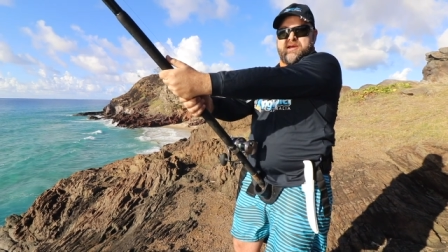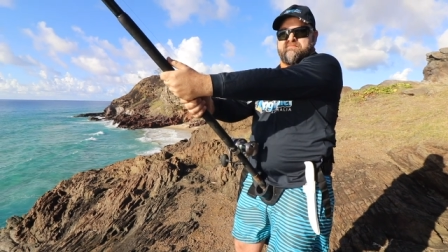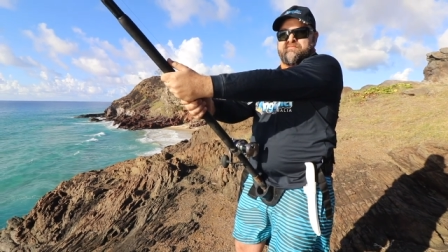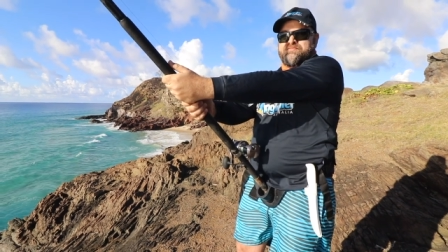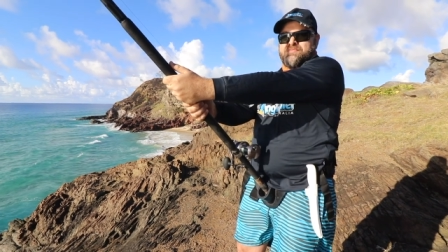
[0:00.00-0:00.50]

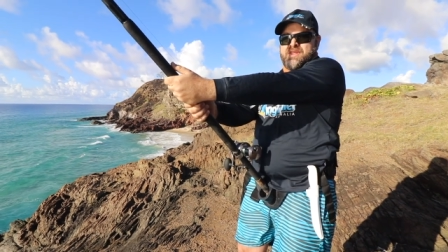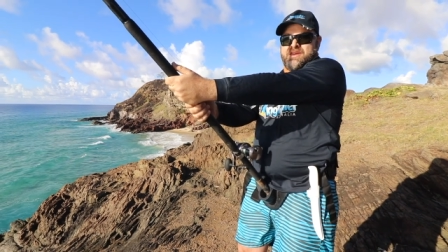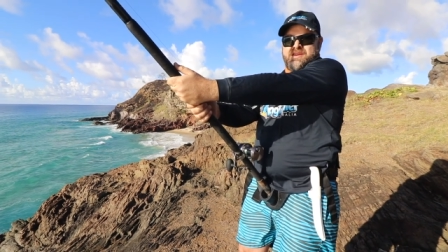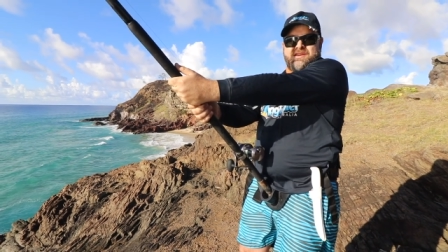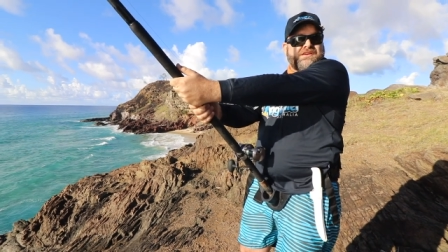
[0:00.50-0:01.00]
him
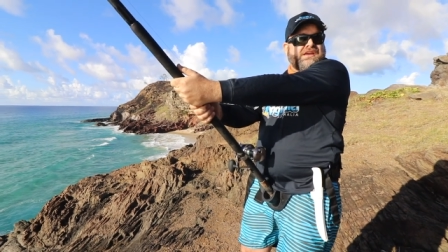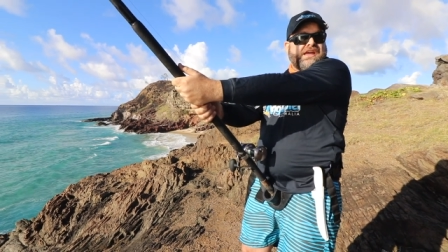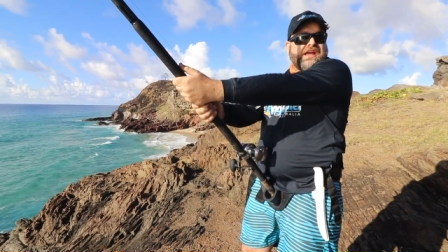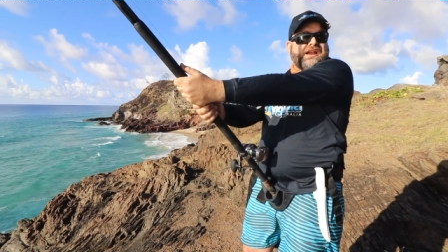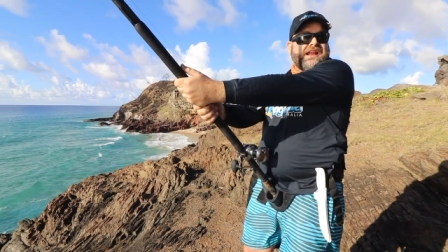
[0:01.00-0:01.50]

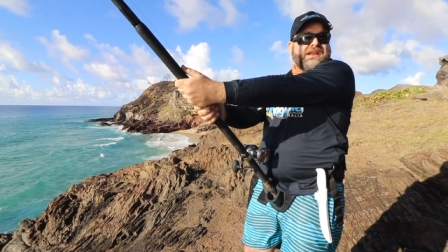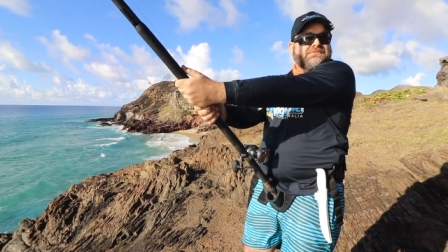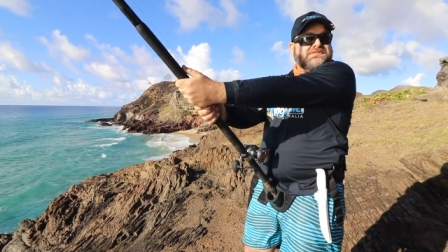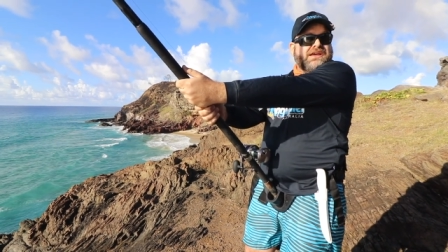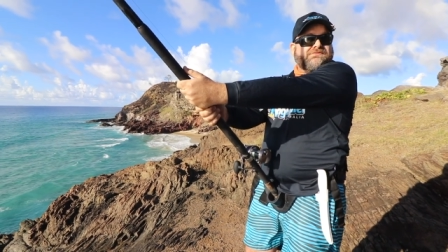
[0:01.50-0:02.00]
and land
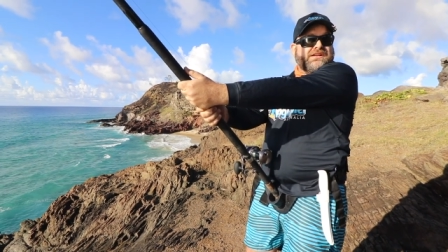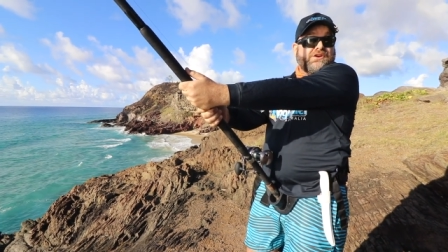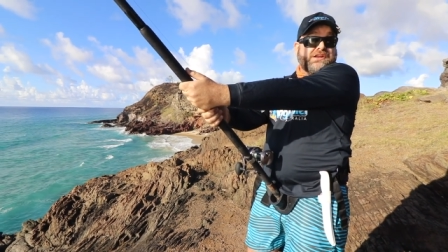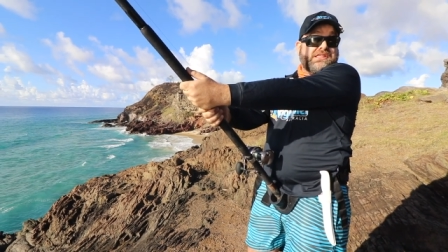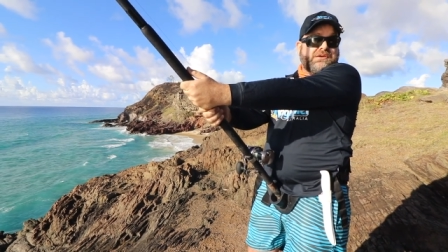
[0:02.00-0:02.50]
him safely
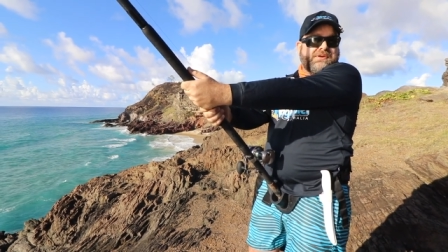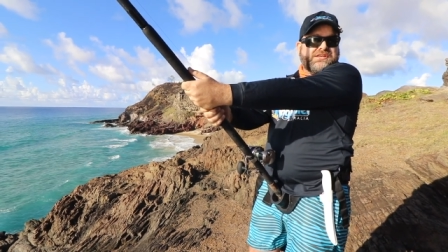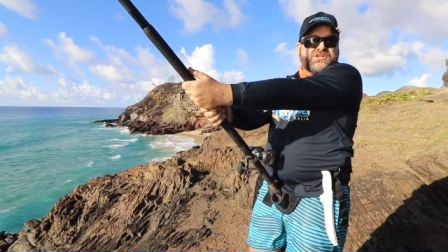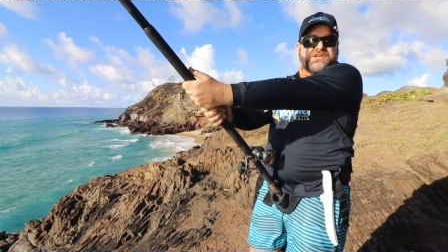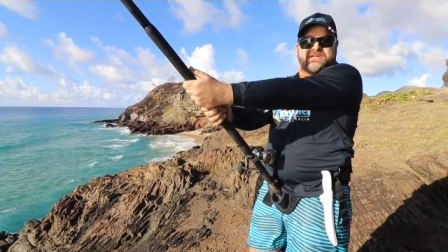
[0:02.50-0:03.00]
on either
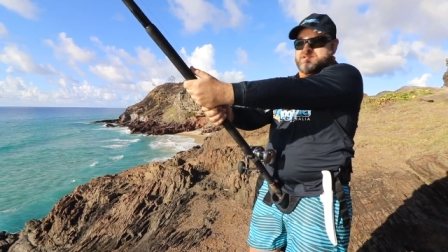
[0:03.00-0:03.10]
beach,